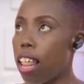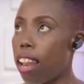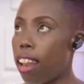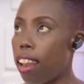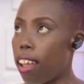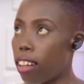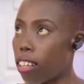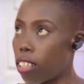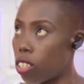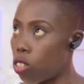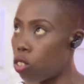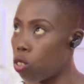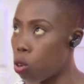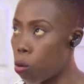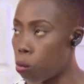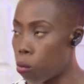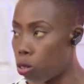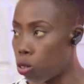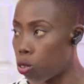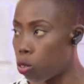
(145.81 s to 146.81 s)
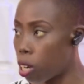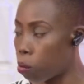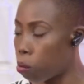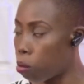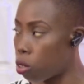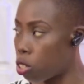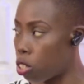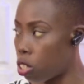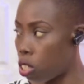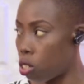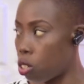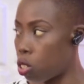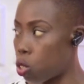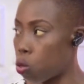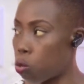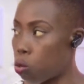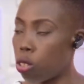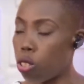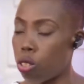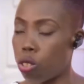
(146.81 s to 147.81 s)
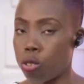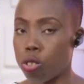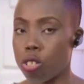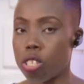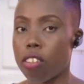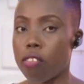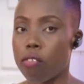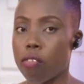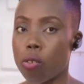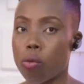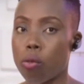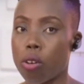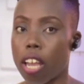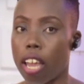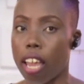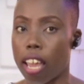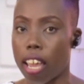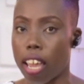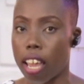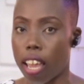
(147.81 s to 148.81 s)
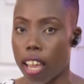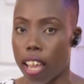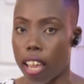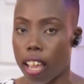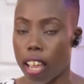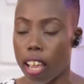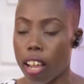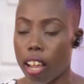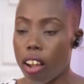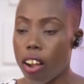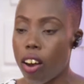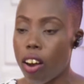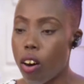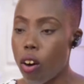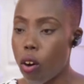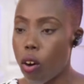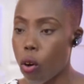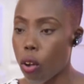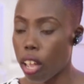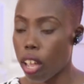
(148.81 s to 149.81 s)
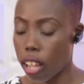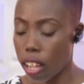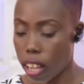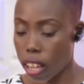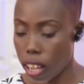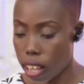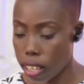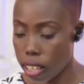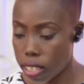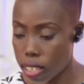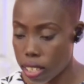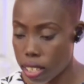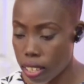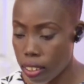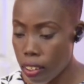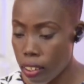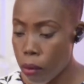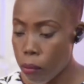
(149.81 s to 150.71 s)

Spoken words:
like the normal red blood cells with those living with AA or AS.